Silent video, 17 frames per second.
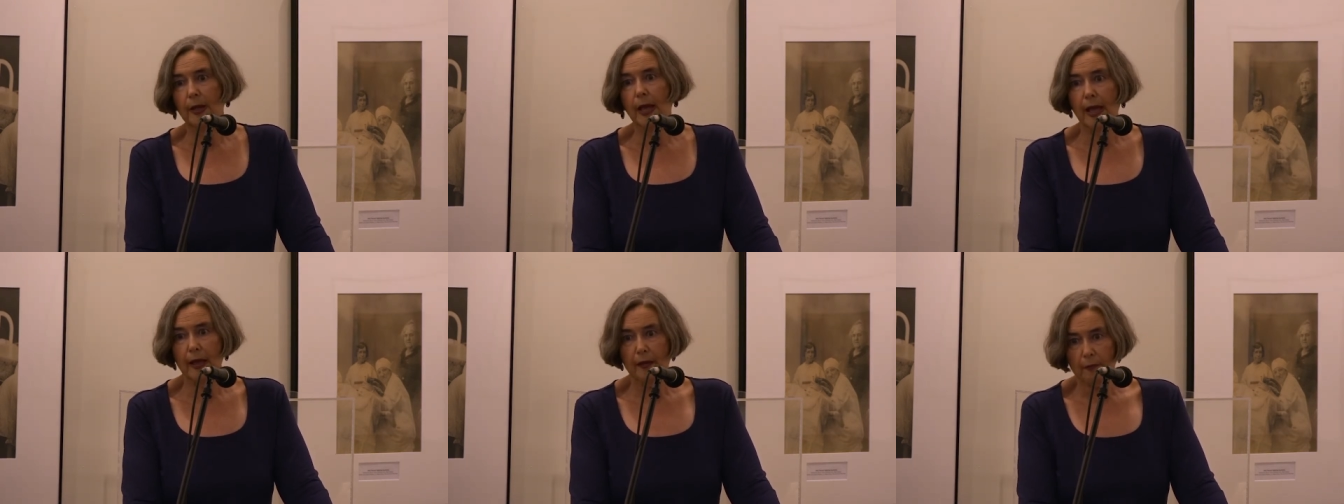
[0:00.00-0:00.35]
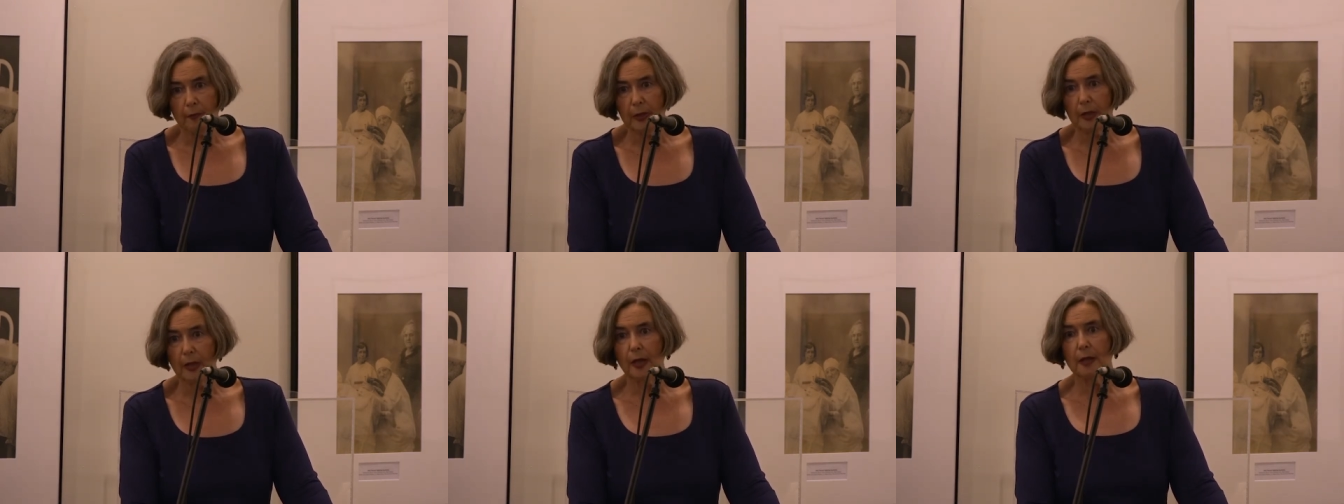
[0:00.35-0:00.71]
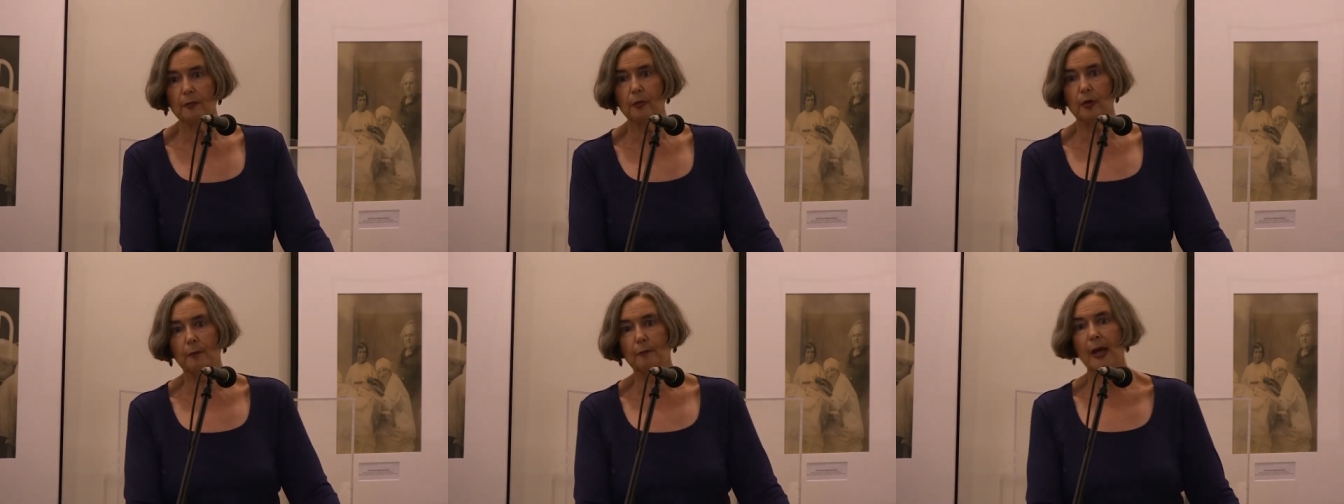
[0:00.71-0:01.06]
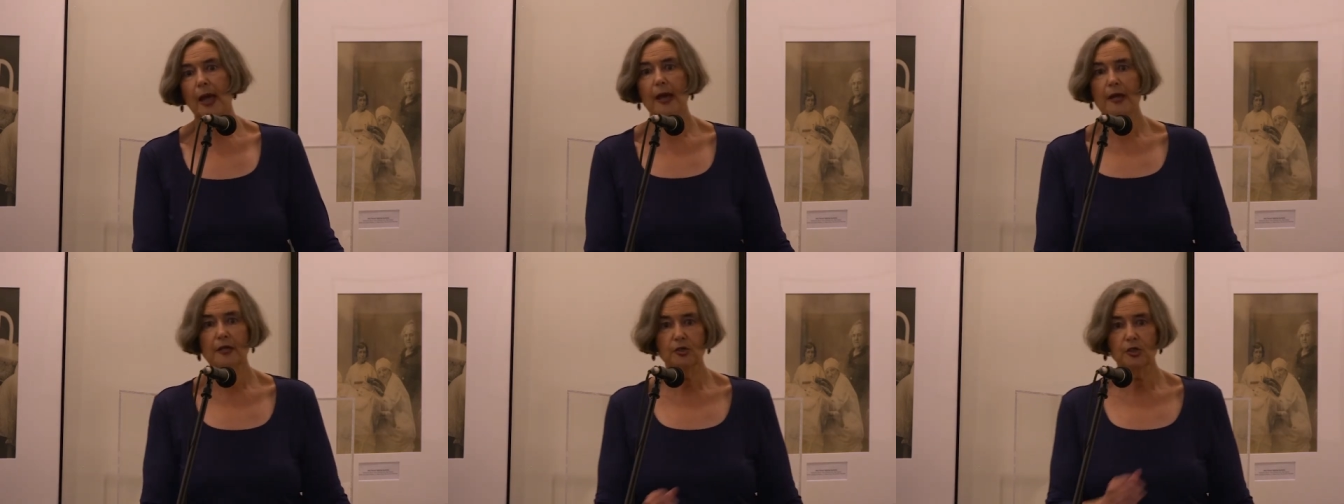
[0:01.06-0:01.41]
Have been able to
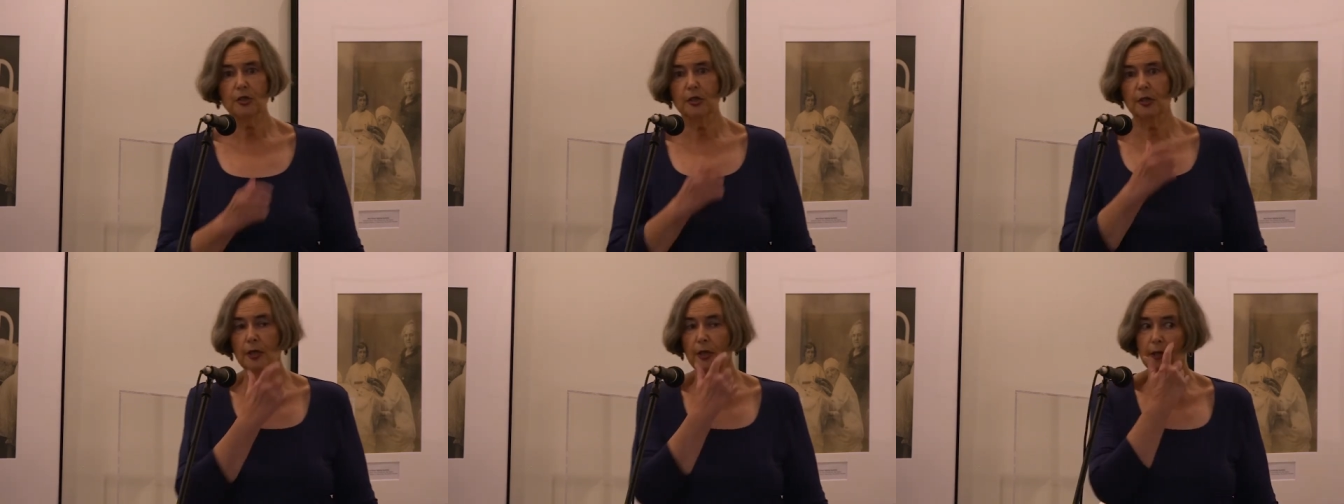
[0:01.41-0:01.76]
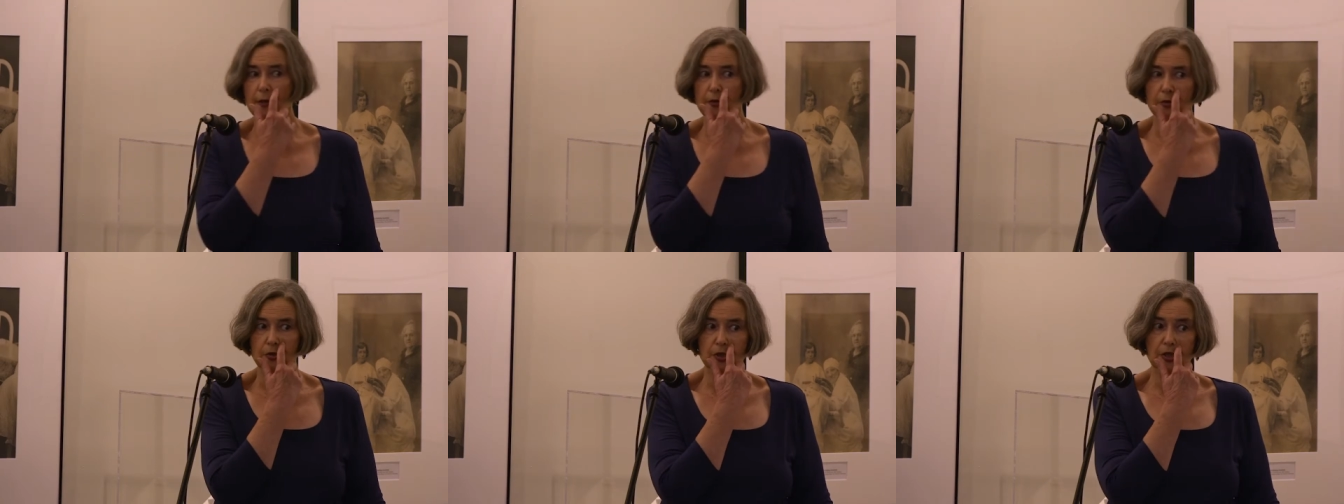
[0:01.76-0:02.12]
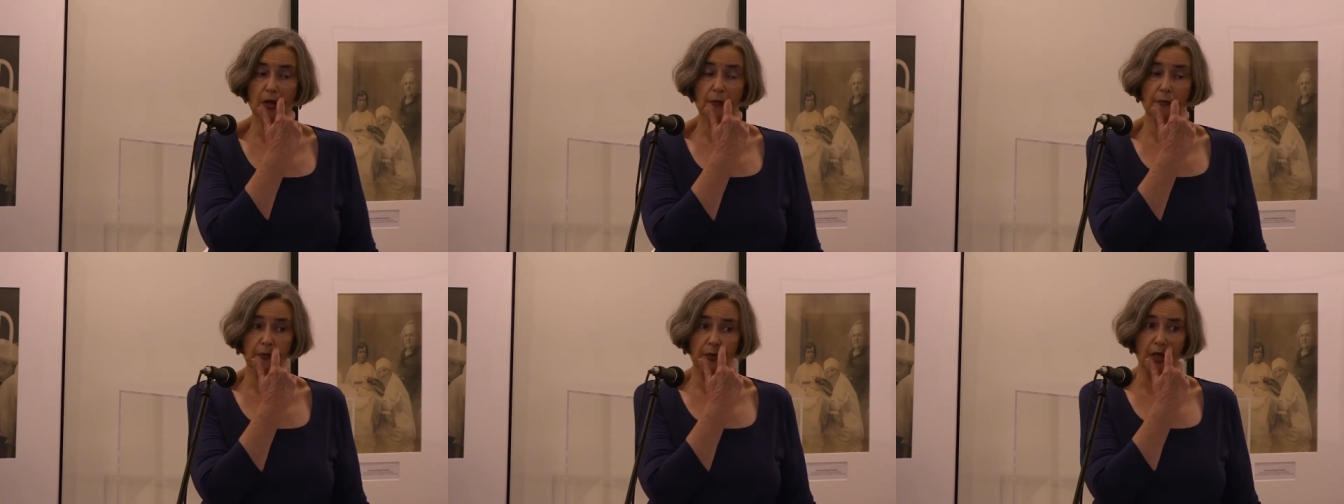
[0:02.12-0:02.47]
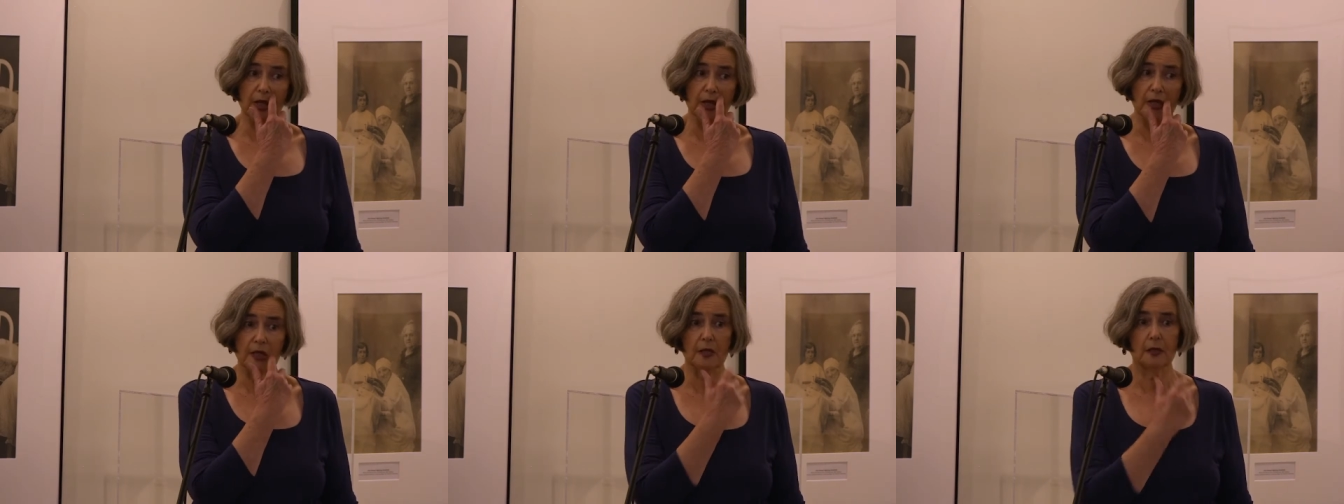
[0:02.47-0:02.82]
patch together some
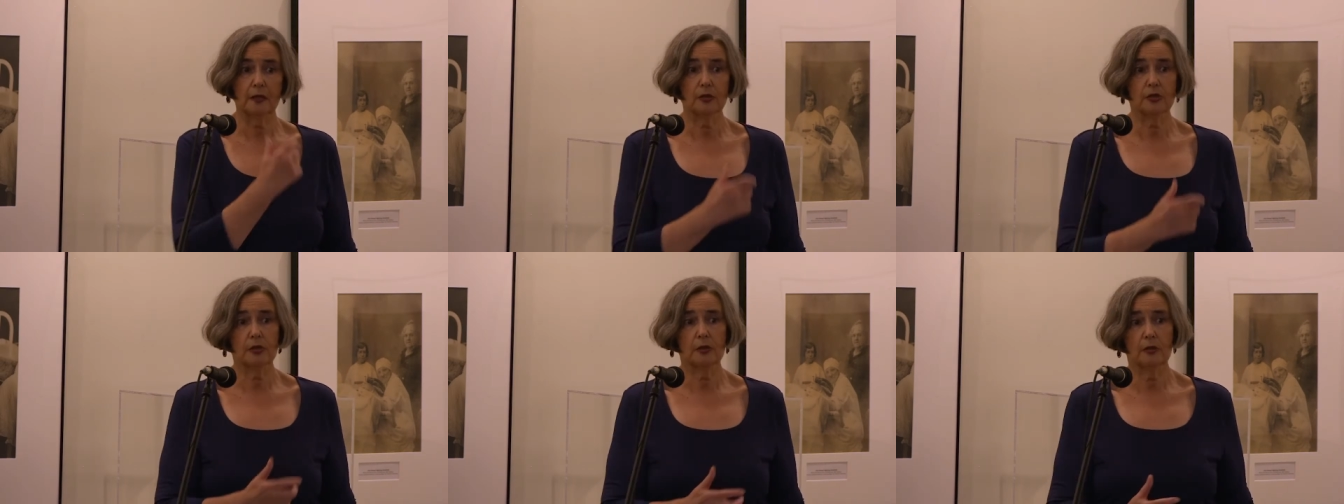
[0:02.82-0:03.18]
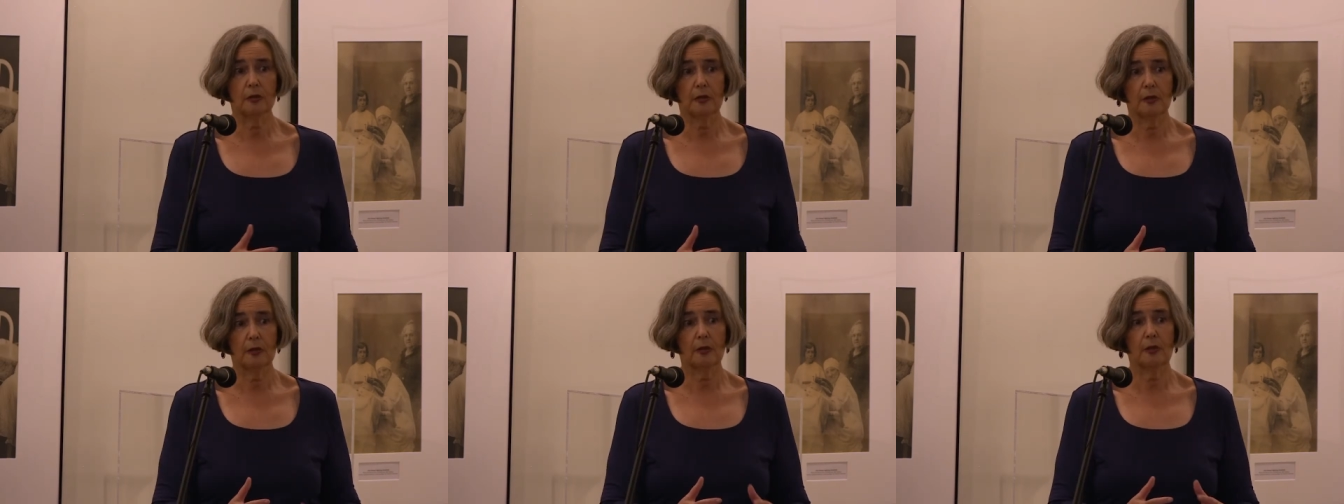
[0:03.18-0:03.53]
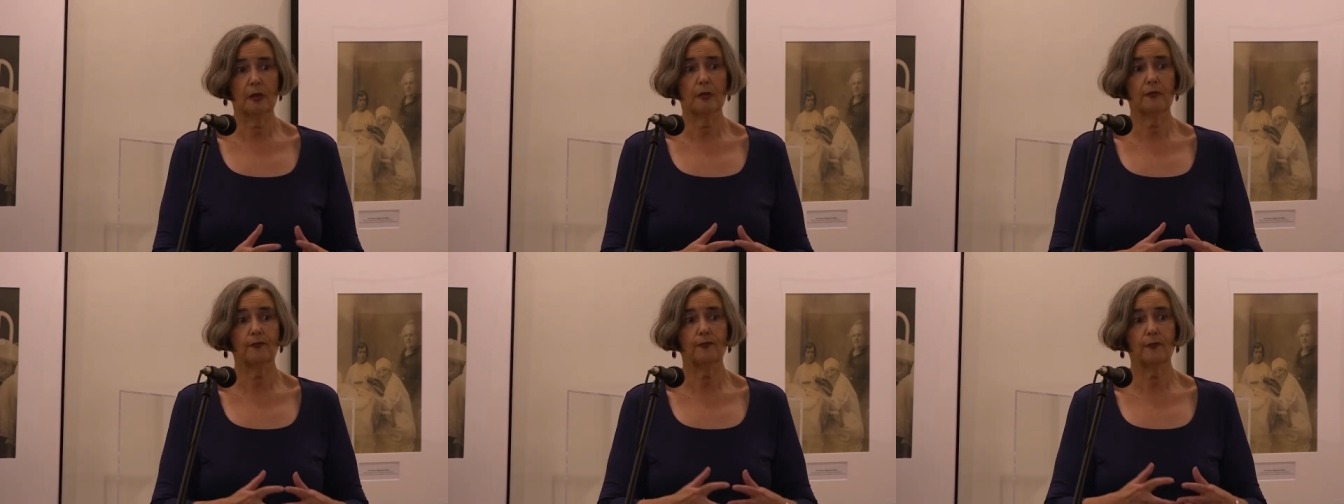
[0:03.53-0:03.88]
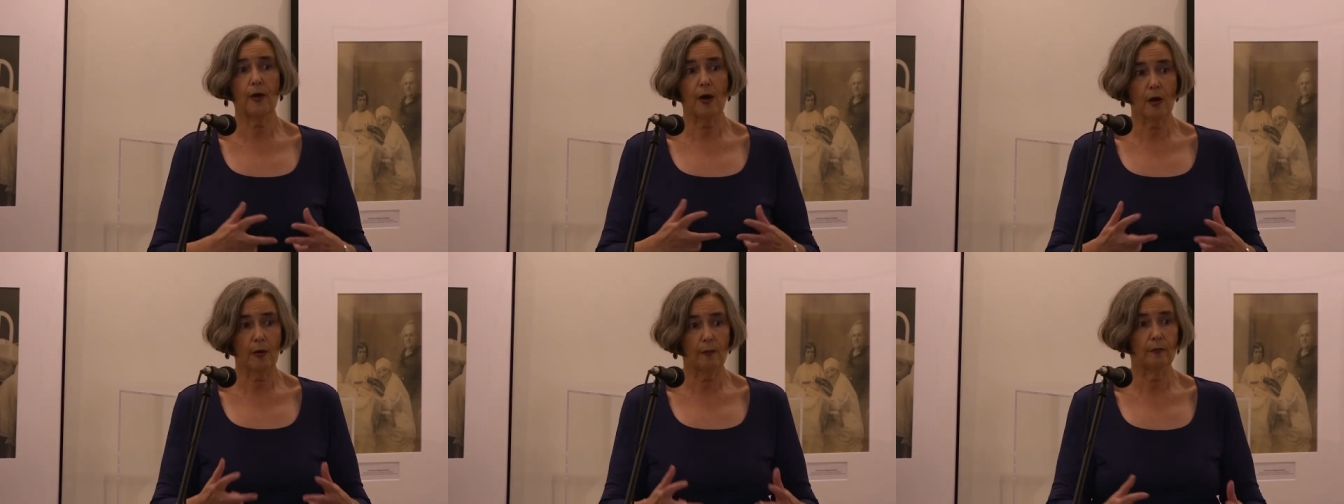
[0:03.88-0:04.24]
things
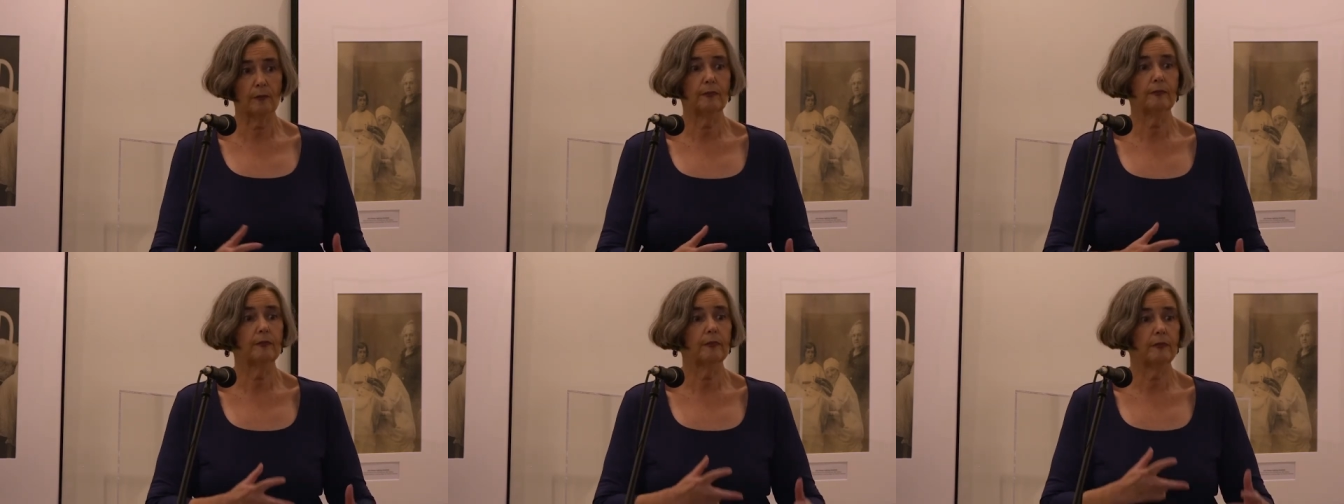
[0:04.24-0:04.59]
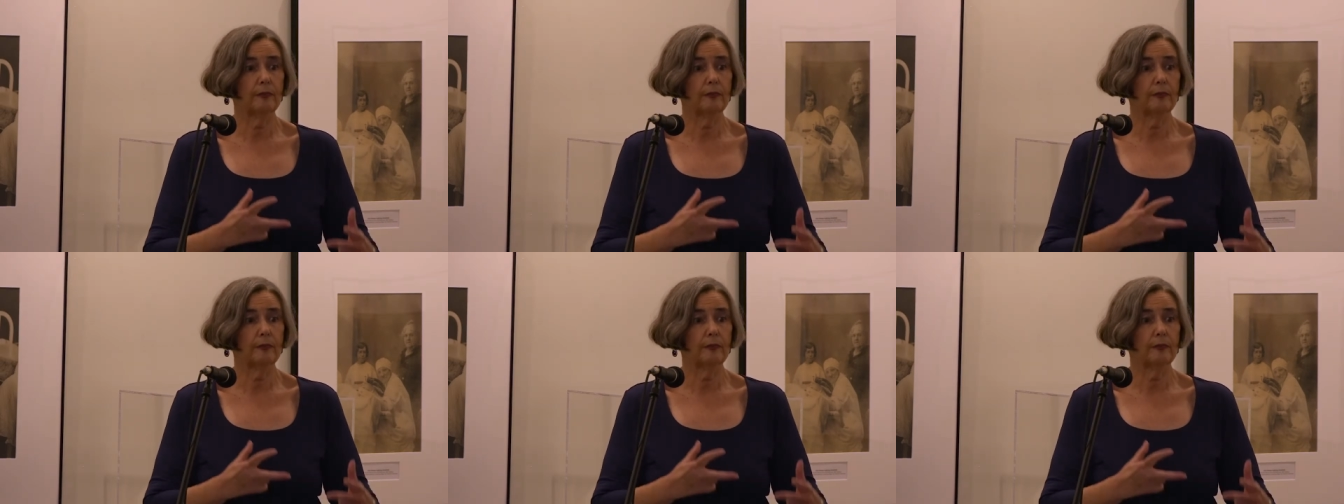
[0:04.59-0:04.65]
from